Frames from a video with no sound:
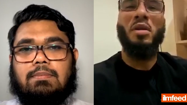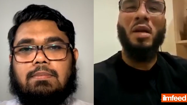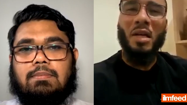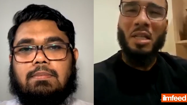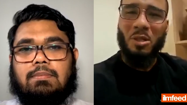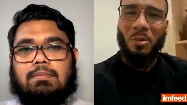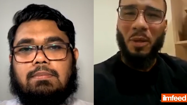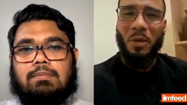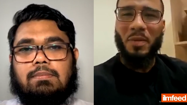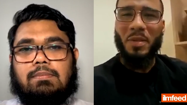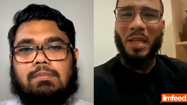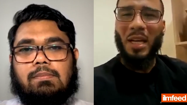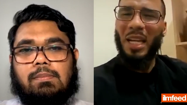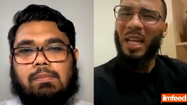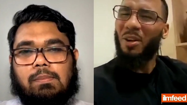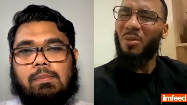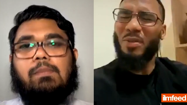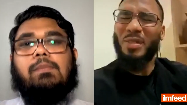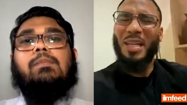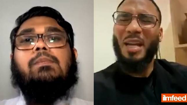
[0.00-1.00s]
Speaker 1: Allah subhanahu wa
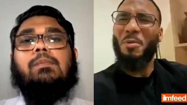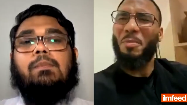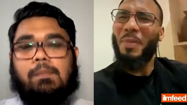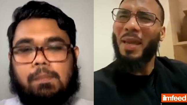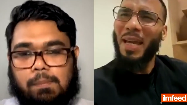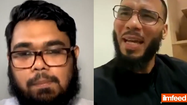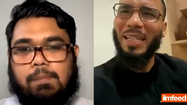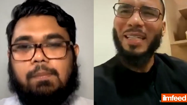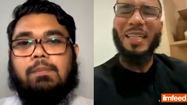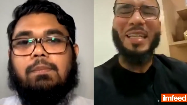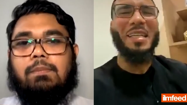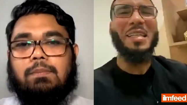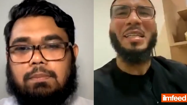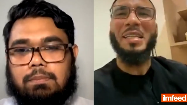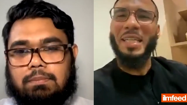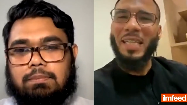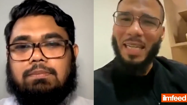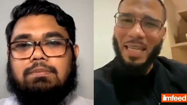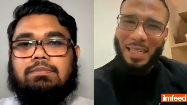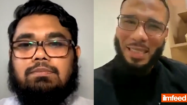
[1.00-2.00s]
ta'ala. I was like, man, I
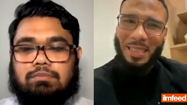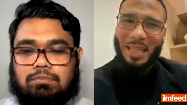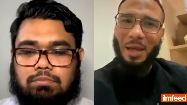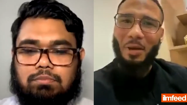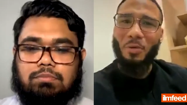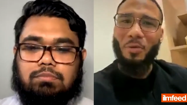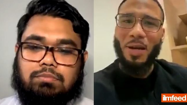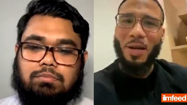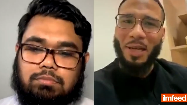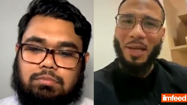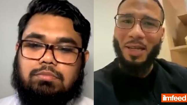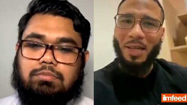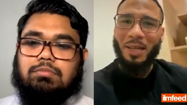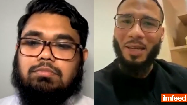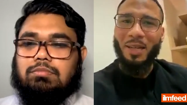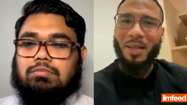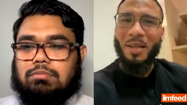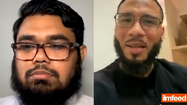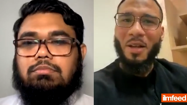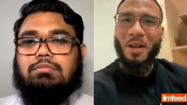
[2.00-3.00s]
didn't look at it that way.
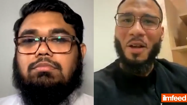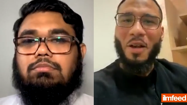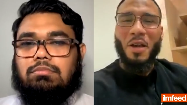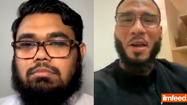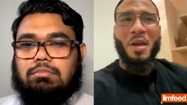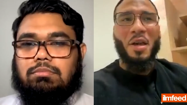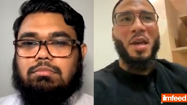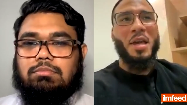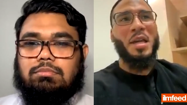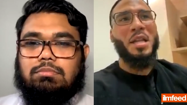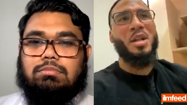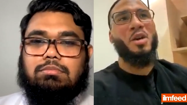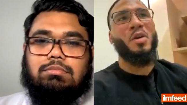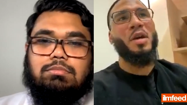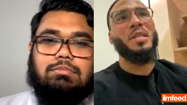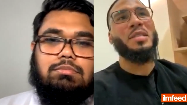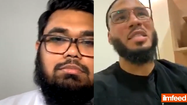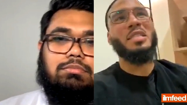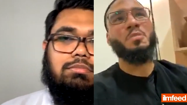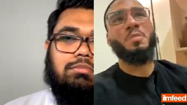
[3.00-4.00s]
You
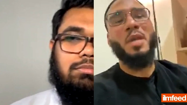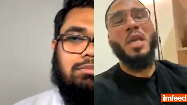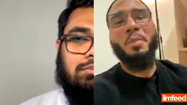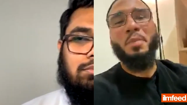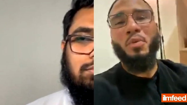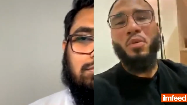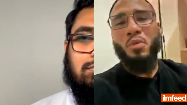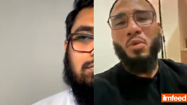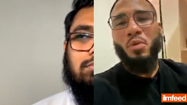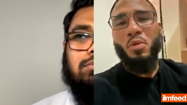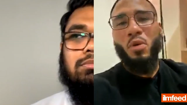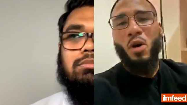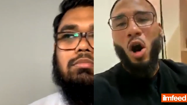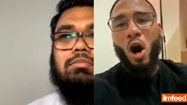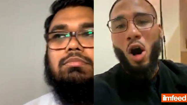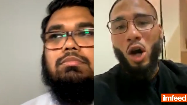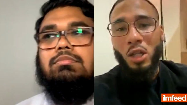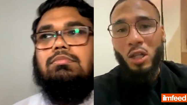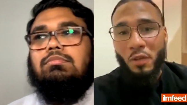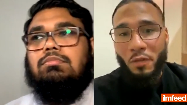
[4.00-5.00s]
know, and just people,
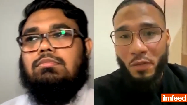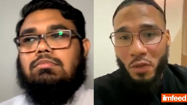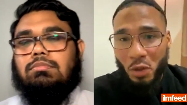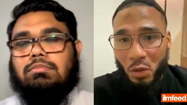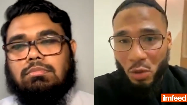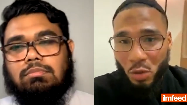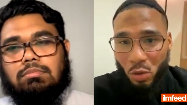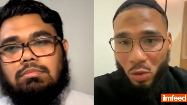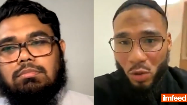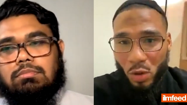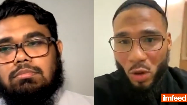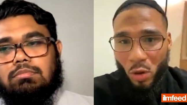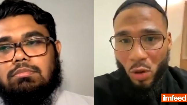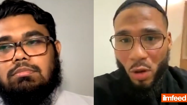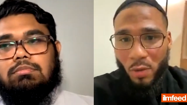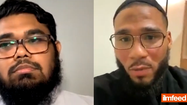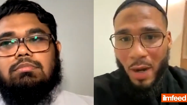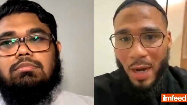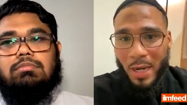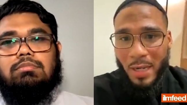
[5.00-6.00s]
all of you who are
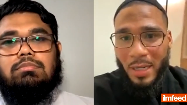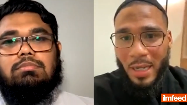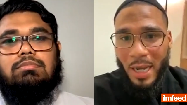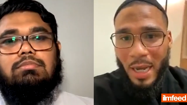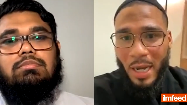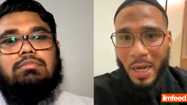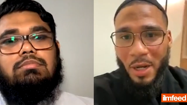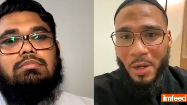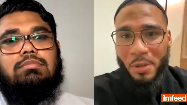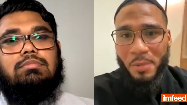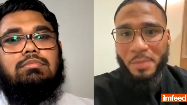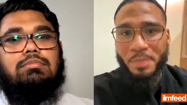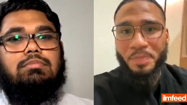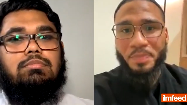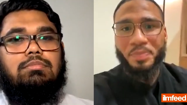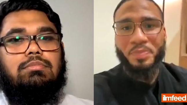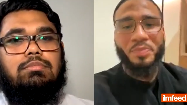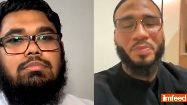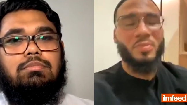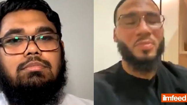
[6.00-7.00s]
on right now,
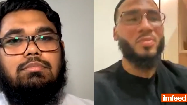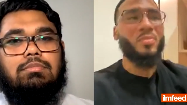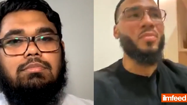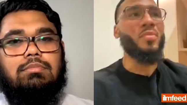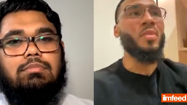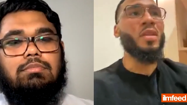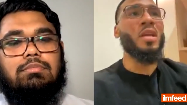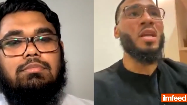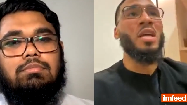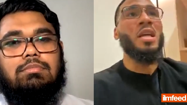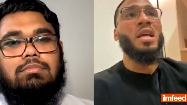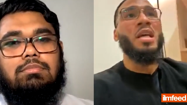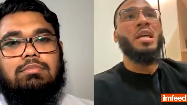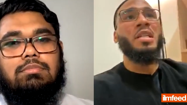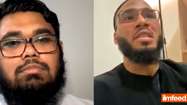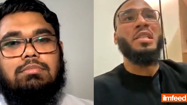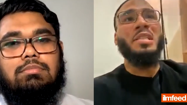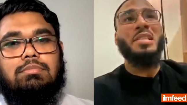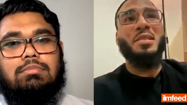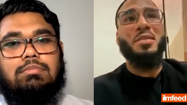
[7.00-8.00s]

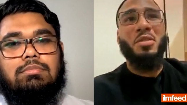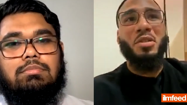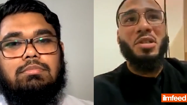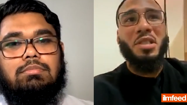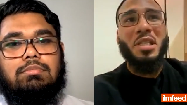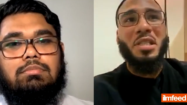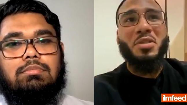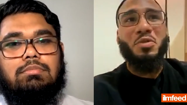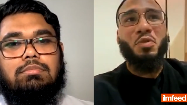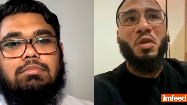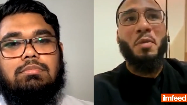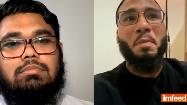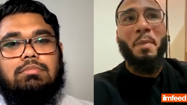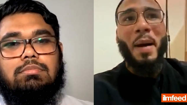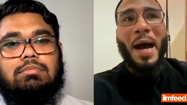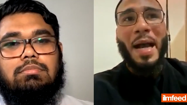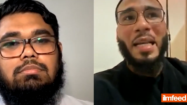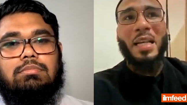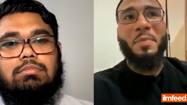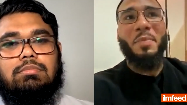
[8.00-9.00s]
just
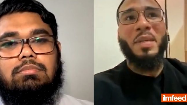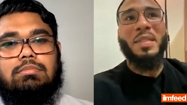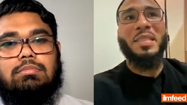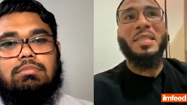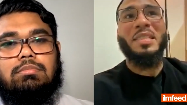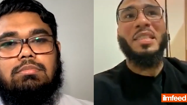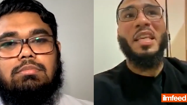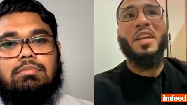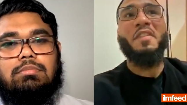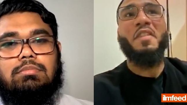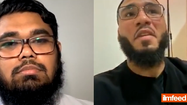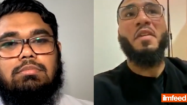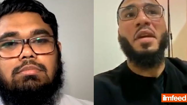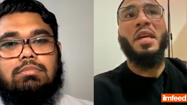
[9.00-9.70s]
reminded me, just